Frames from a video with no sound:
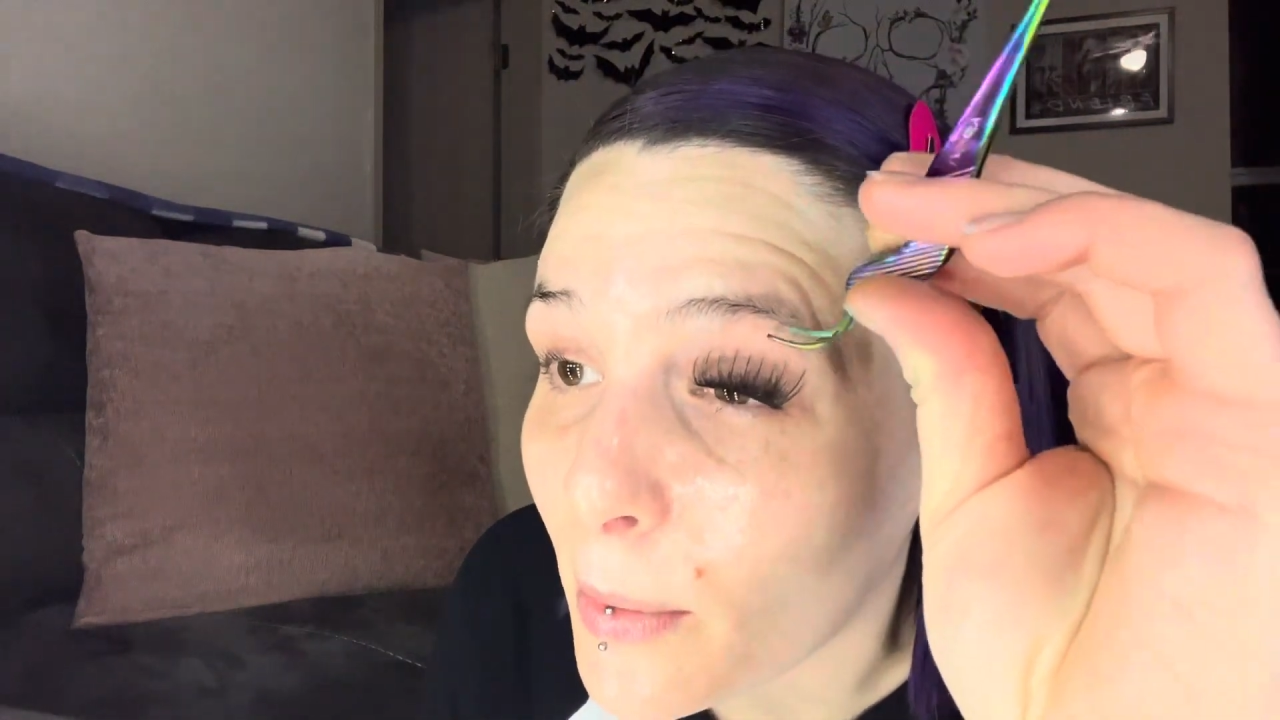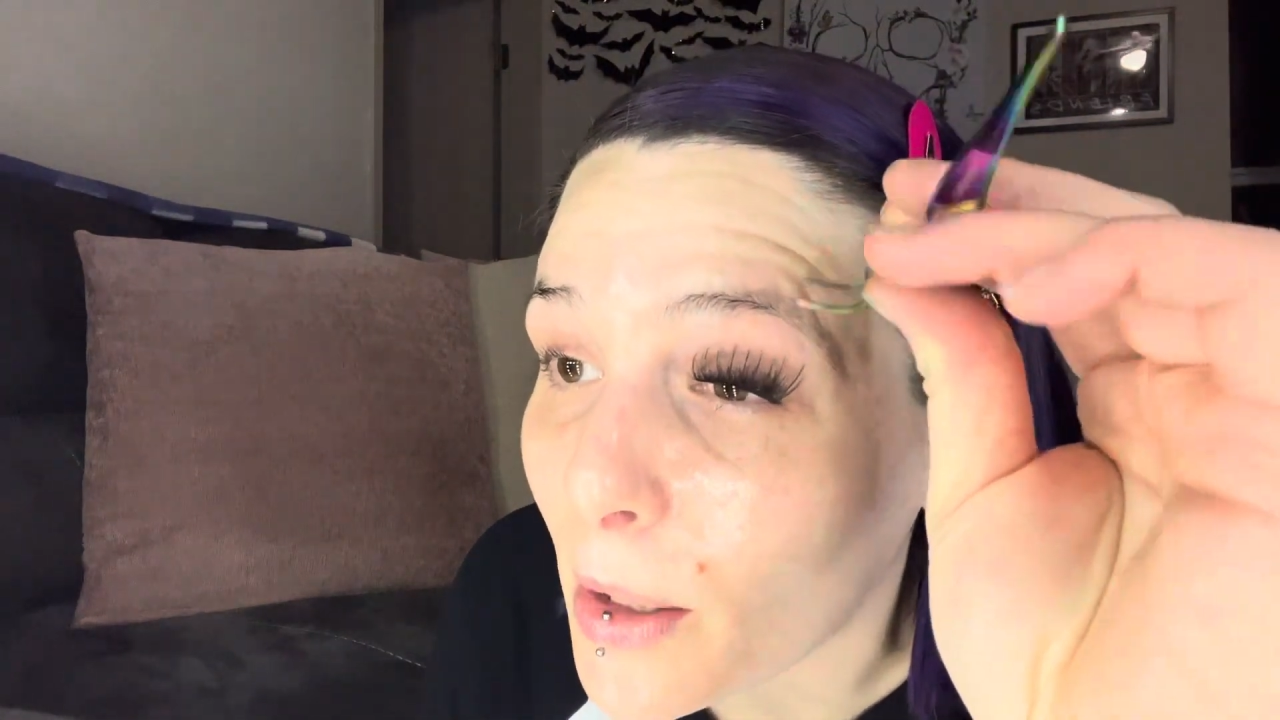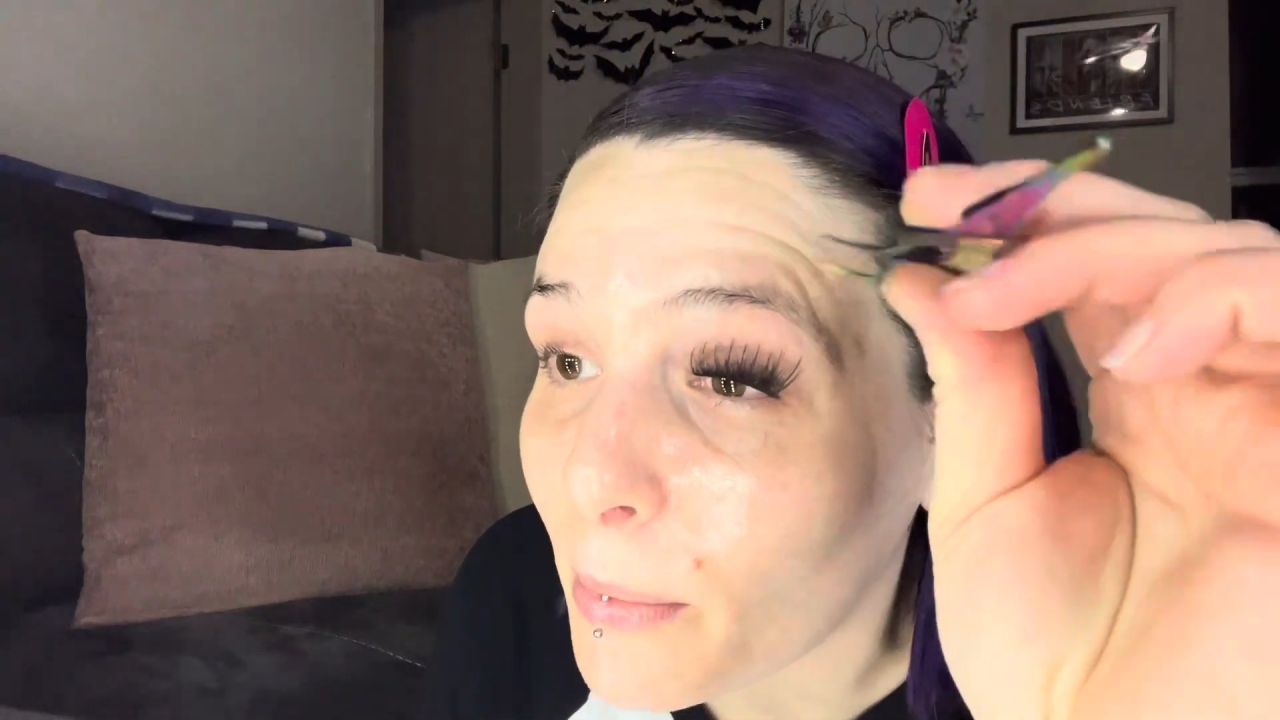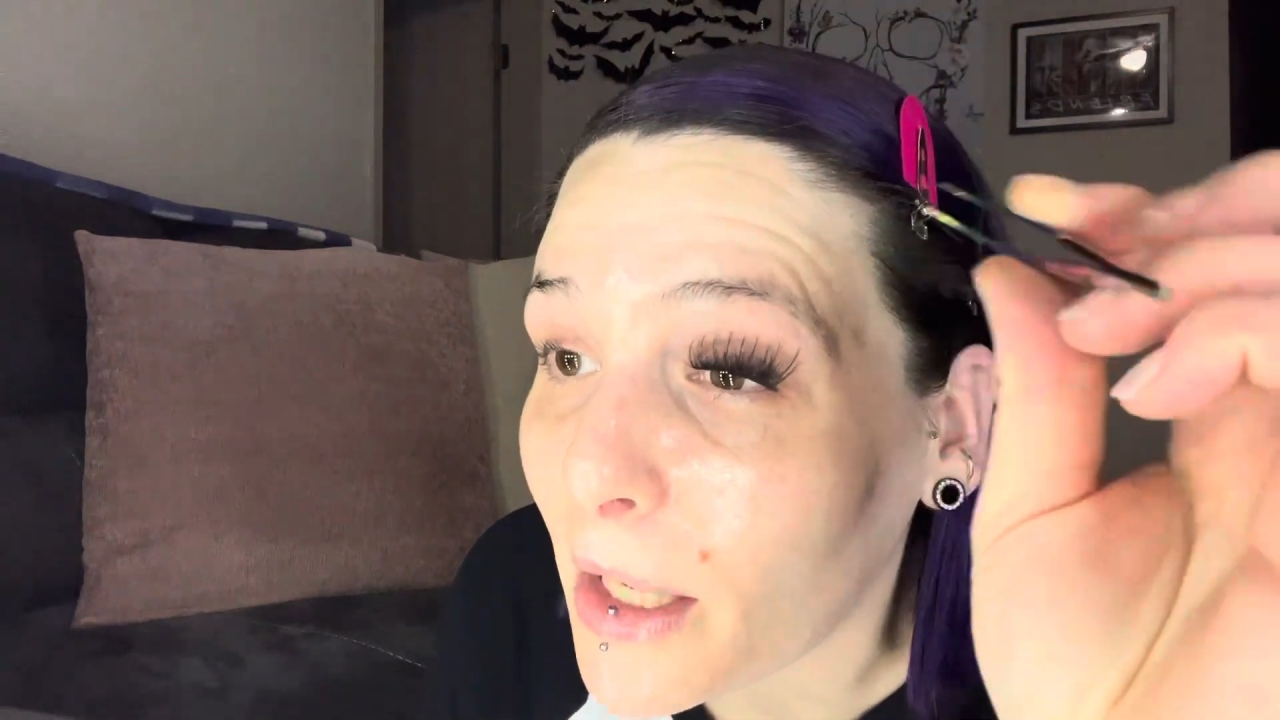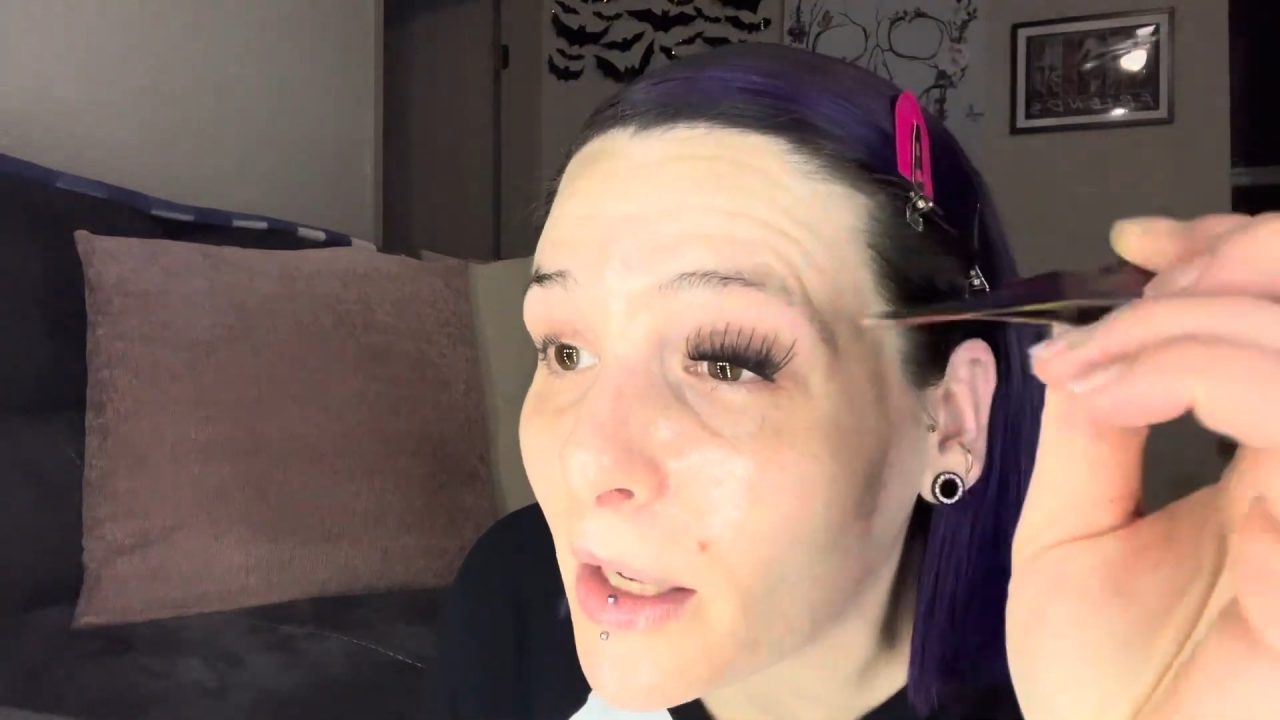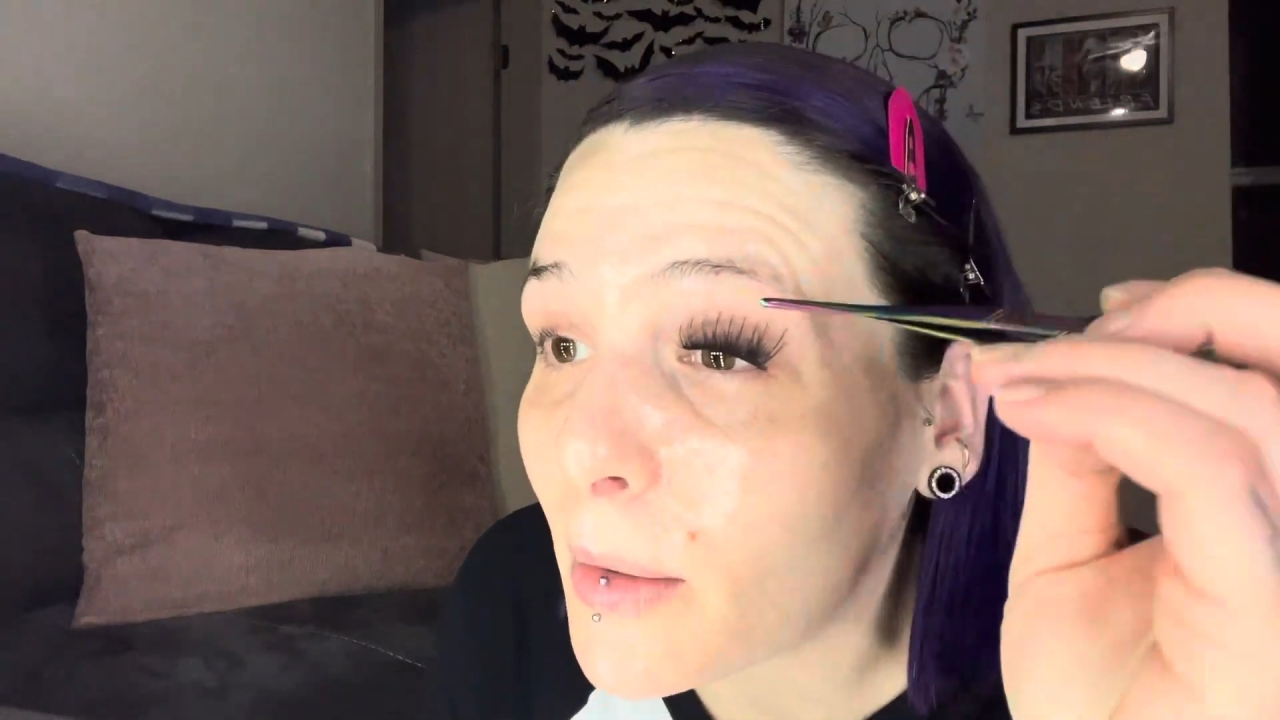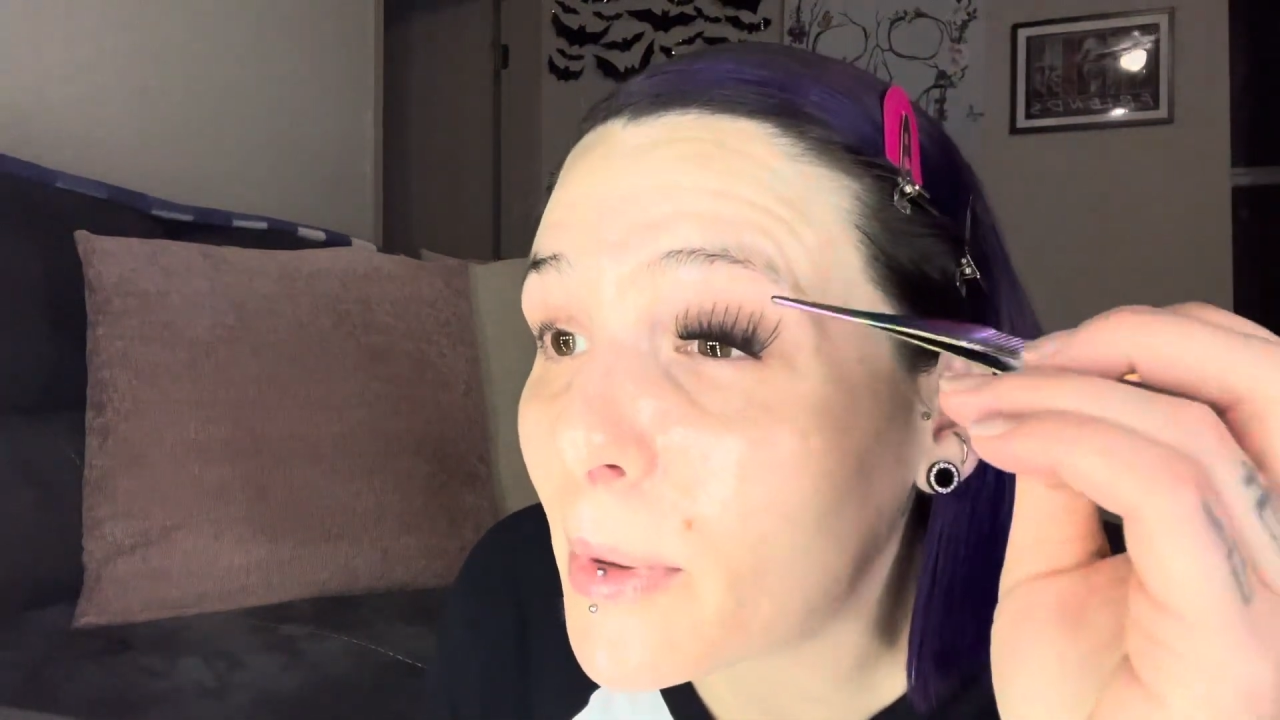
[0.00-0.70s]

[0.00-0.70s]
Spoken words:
about makeup